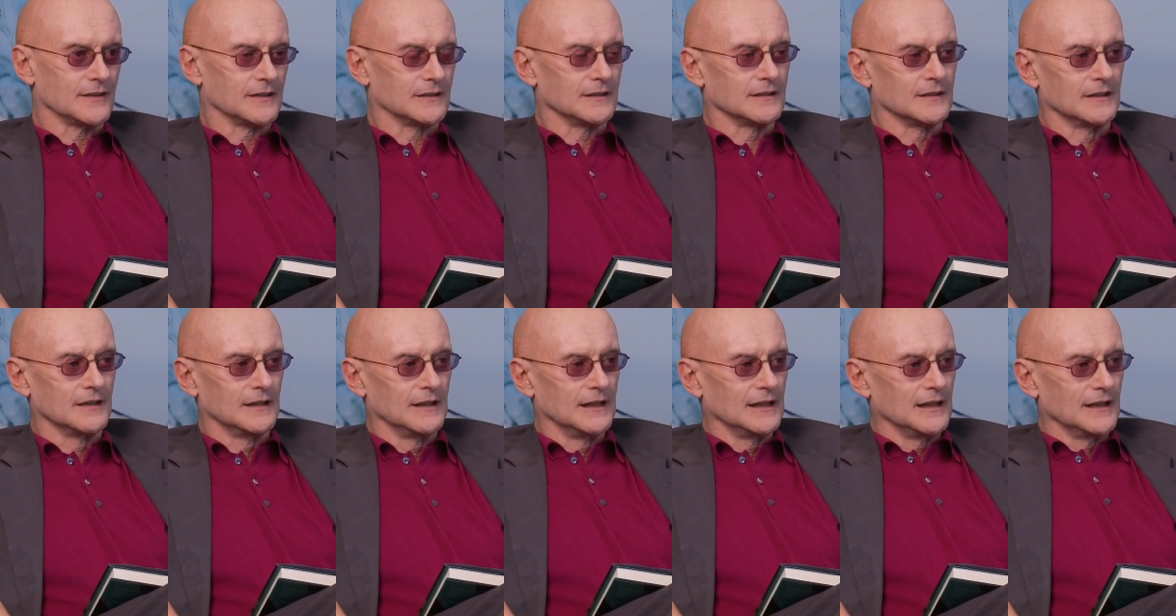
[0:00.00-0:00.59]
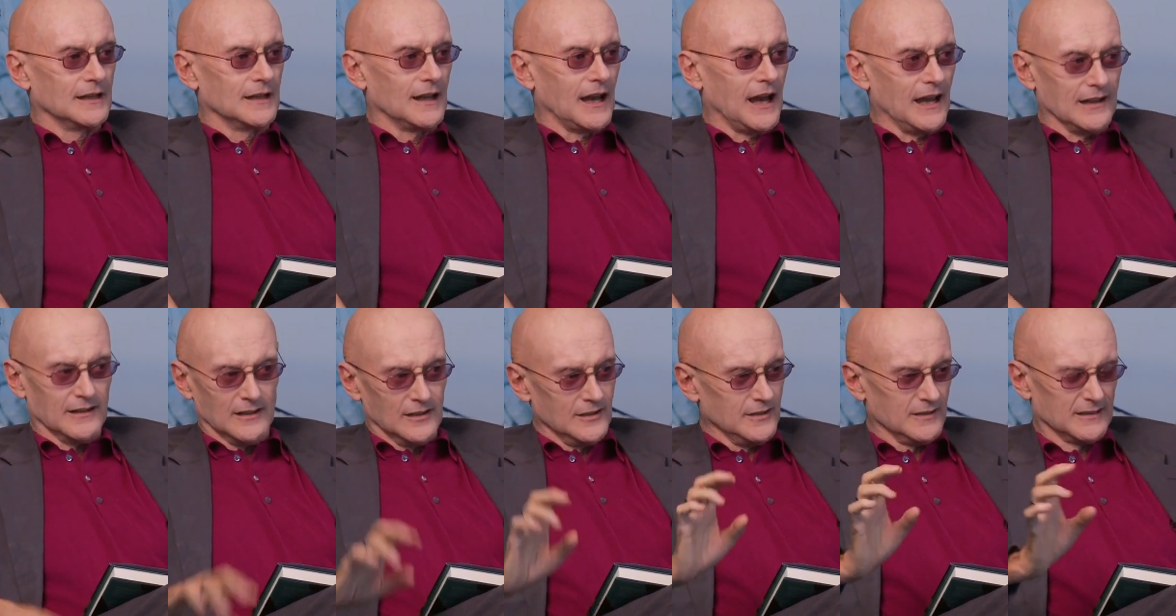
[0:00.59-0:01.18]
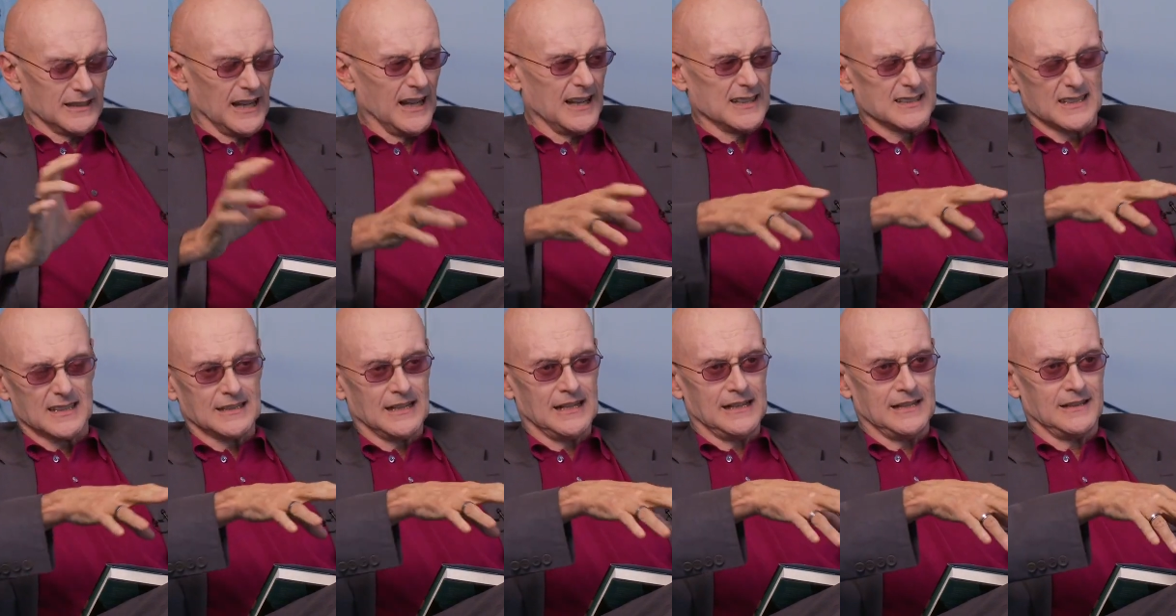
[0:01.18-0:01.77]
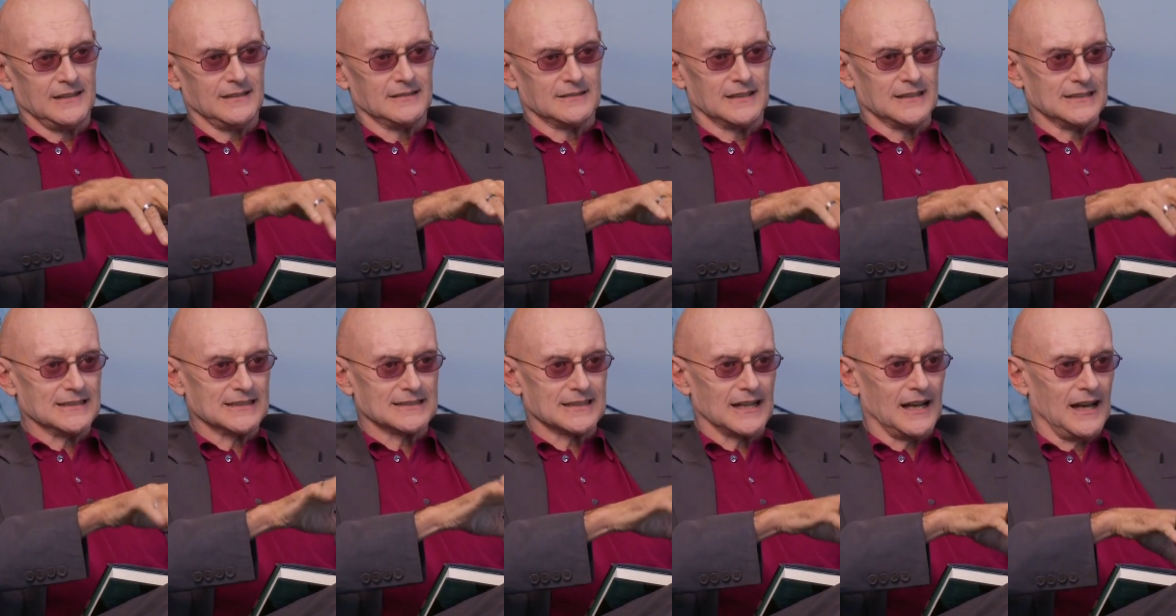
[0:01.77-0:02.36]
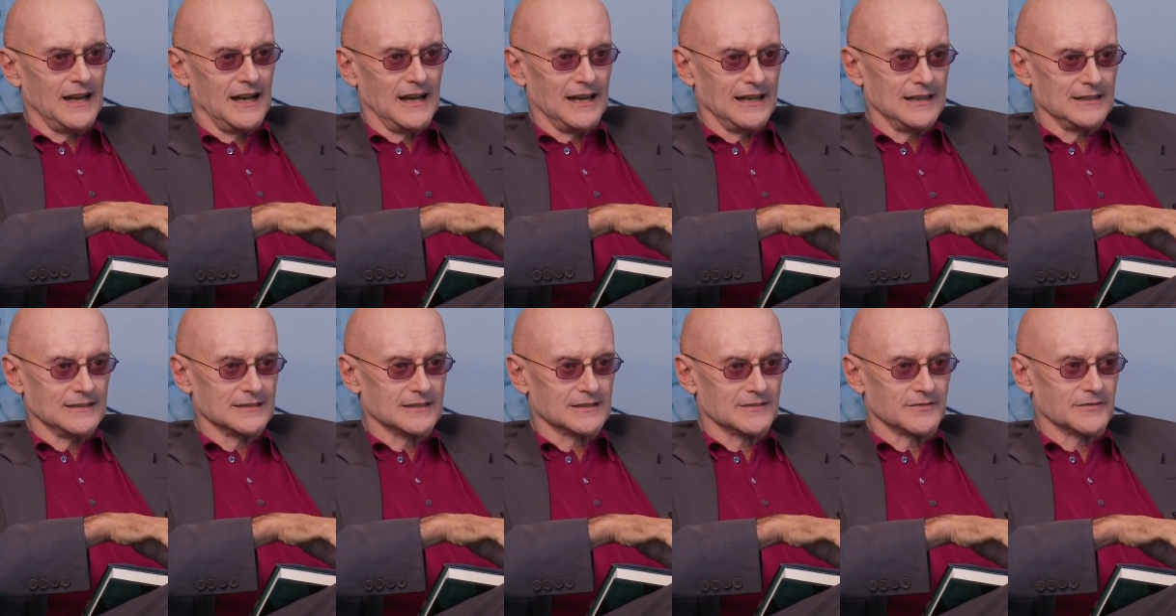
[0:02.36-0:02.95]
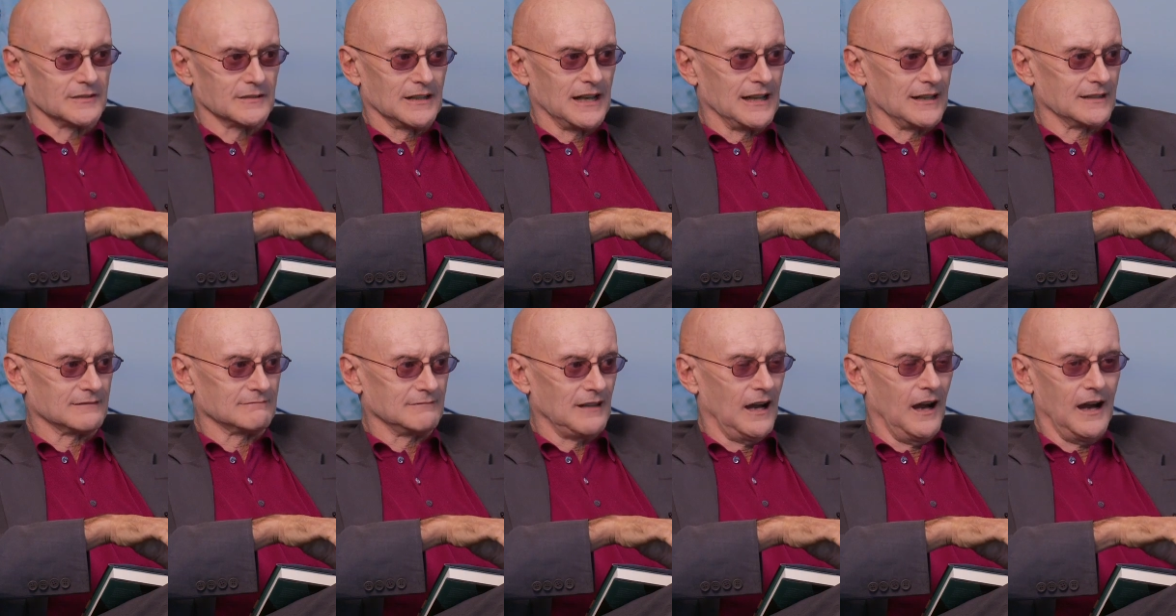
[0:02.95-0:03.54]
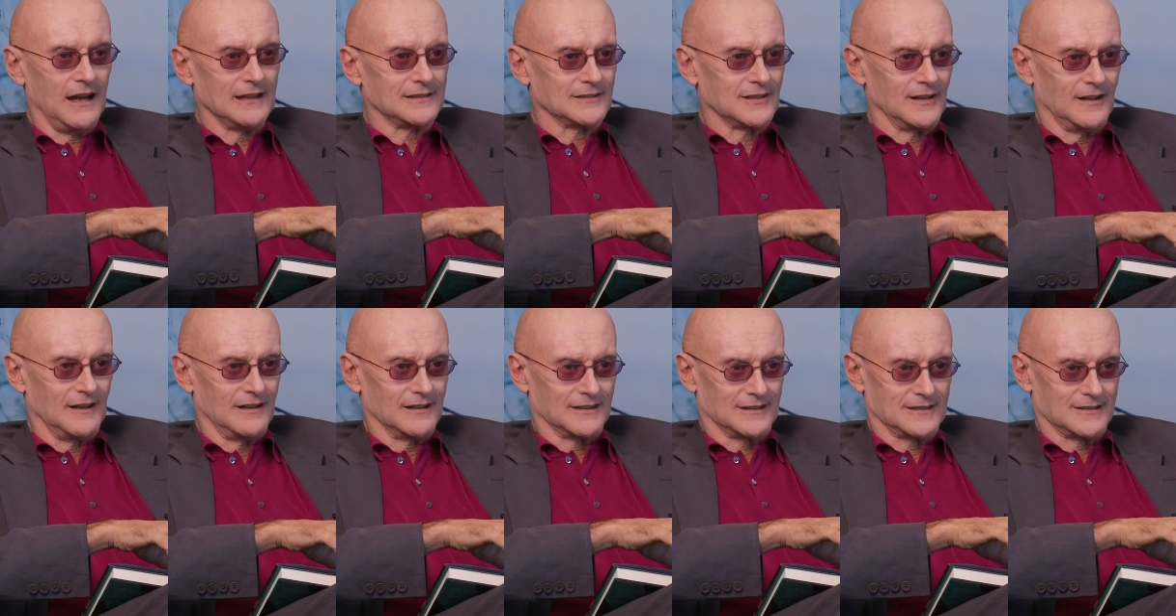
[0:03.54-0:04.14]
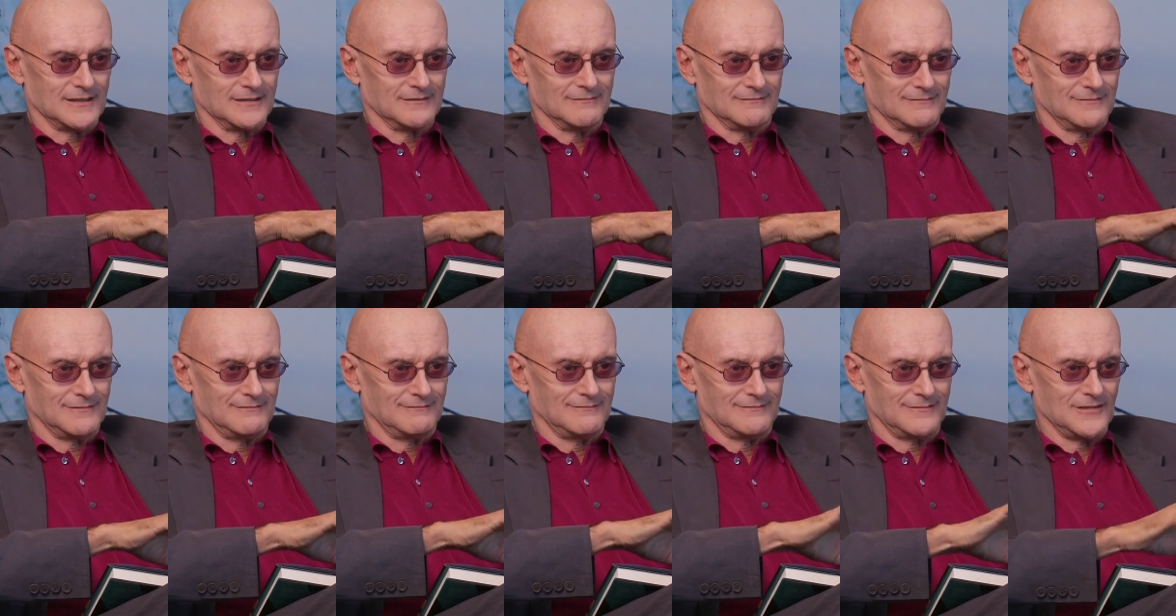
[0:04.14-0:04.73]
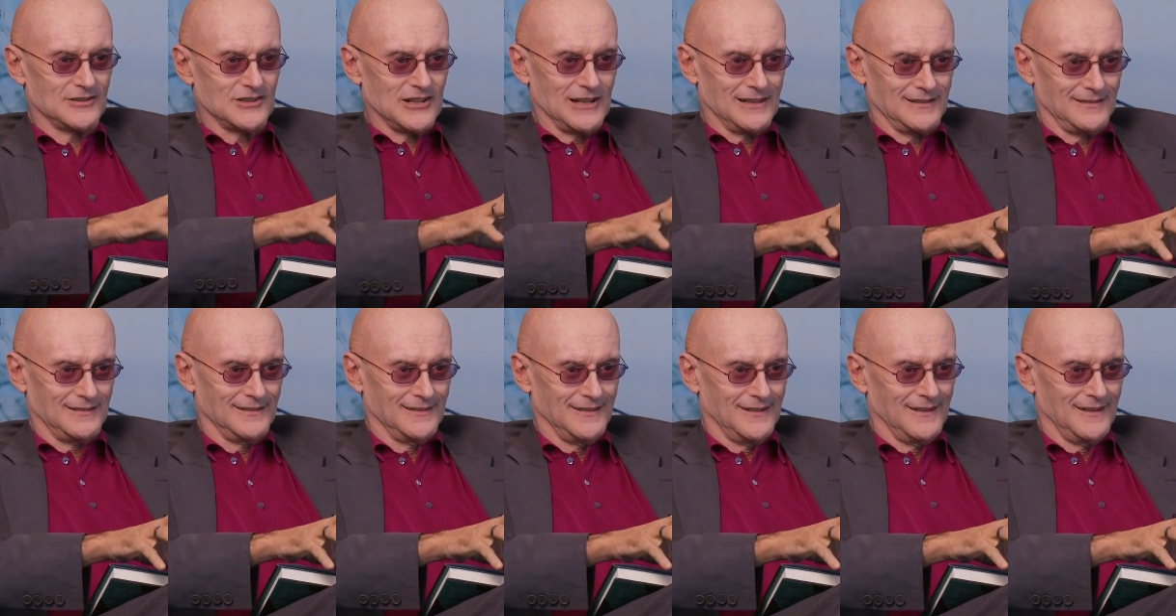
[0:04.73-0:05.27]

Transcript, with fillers: And I know you guys need these eyes for like hot dogs and shit,